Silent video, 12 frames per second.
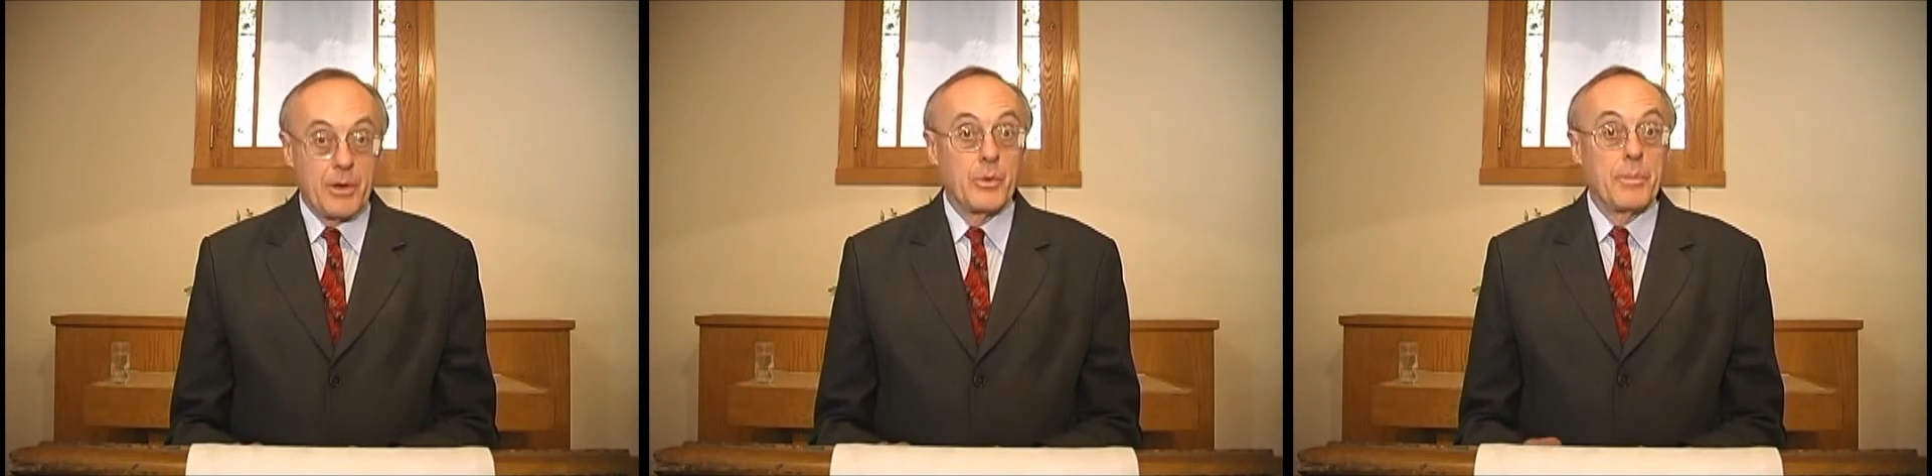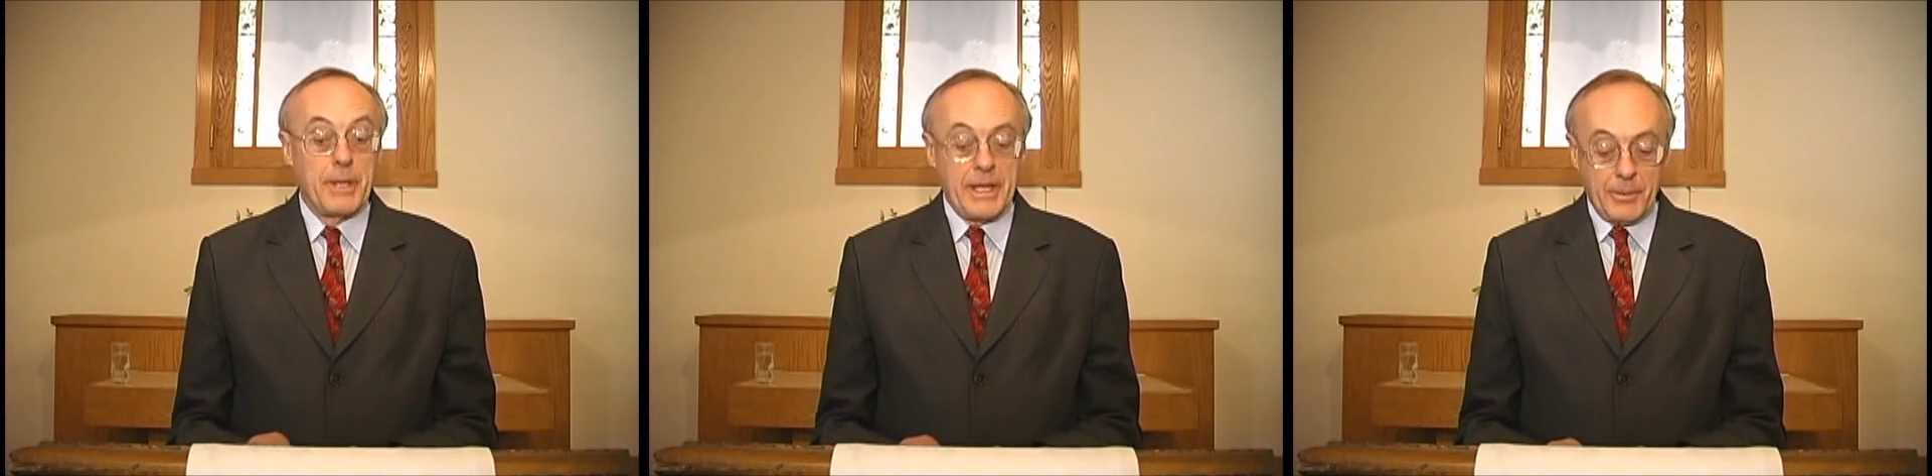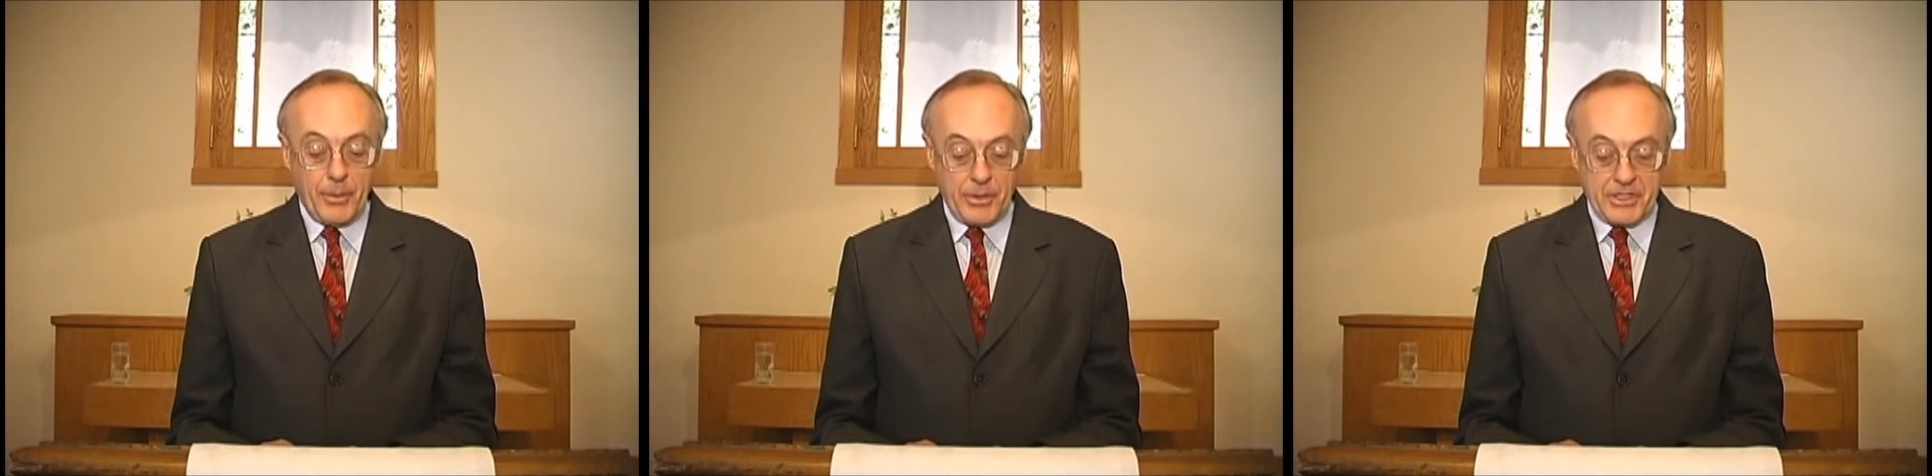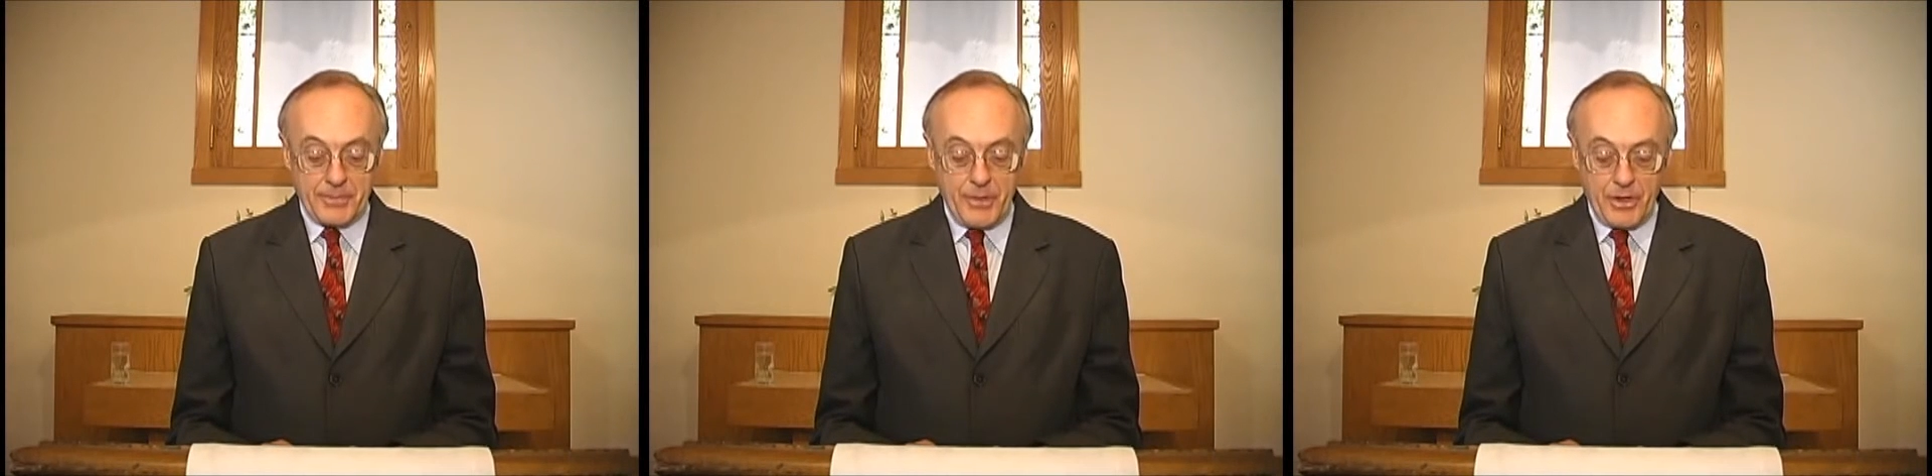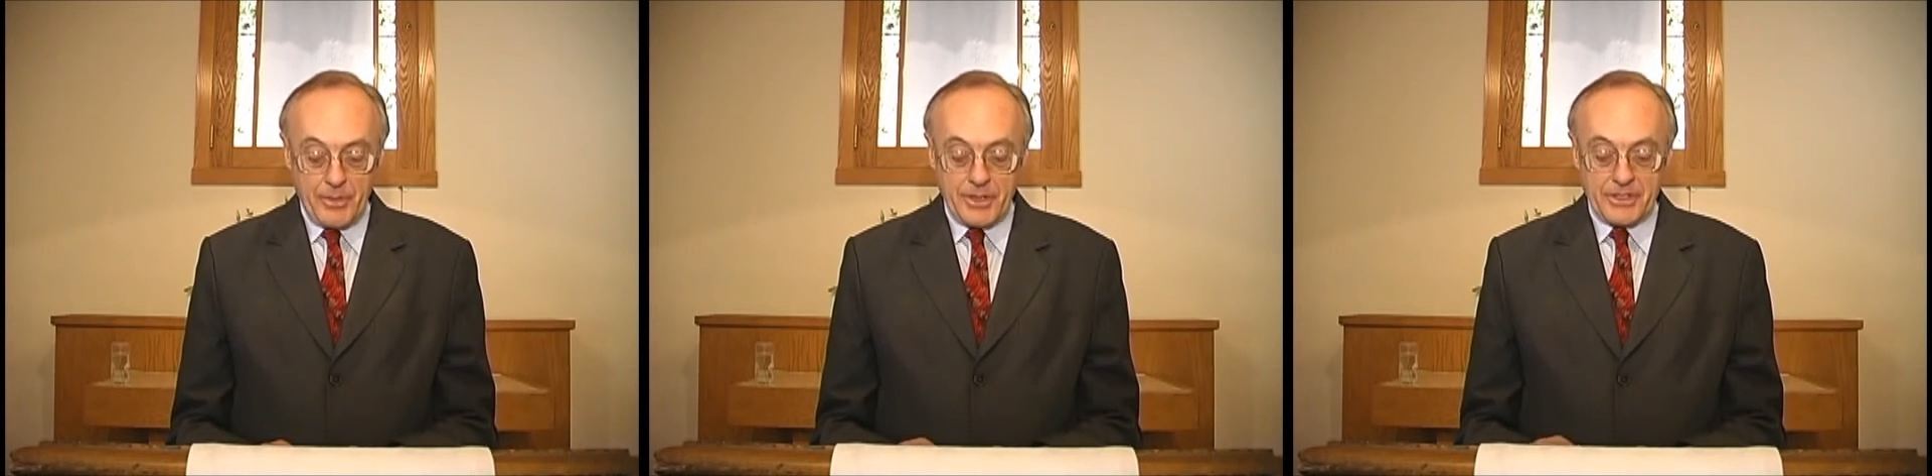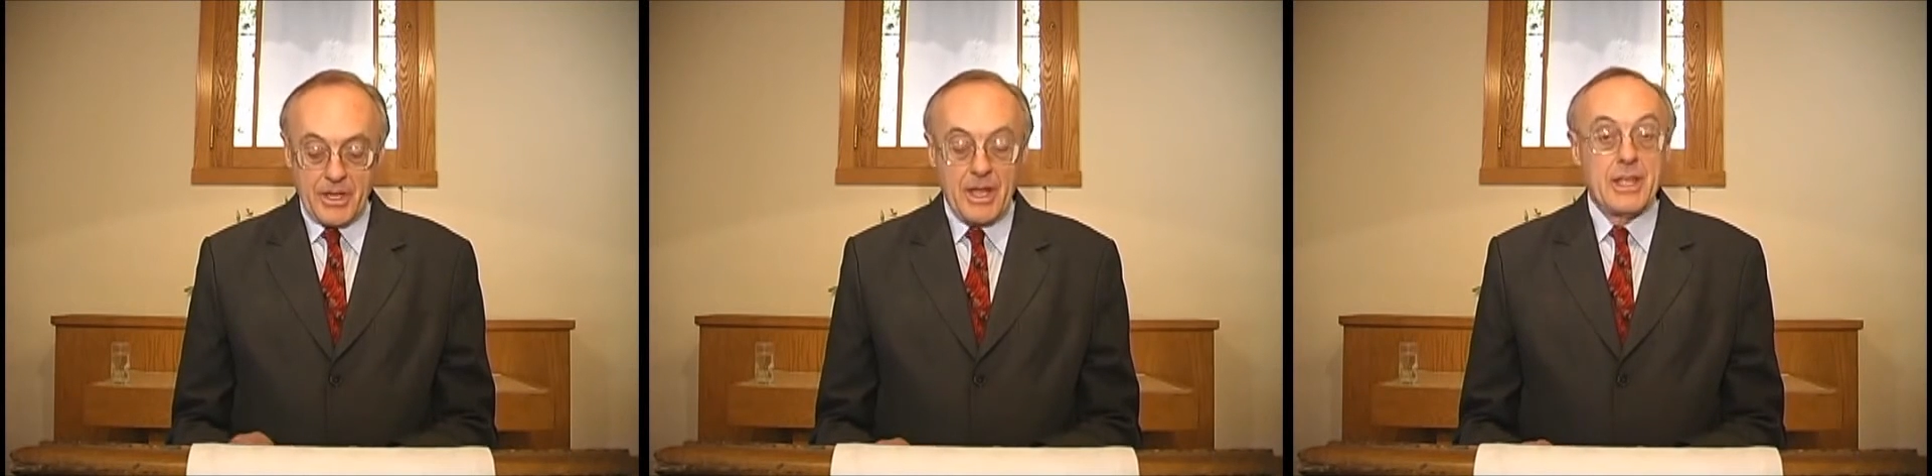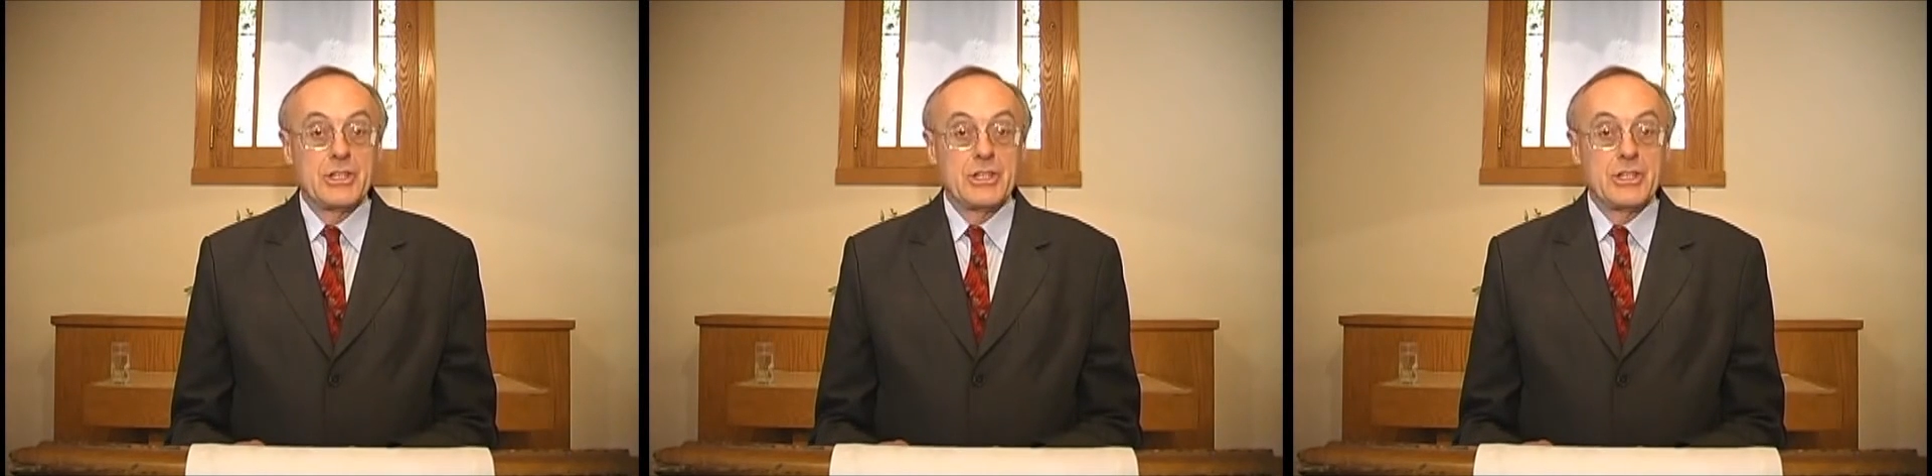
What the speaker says: repeatable experiments,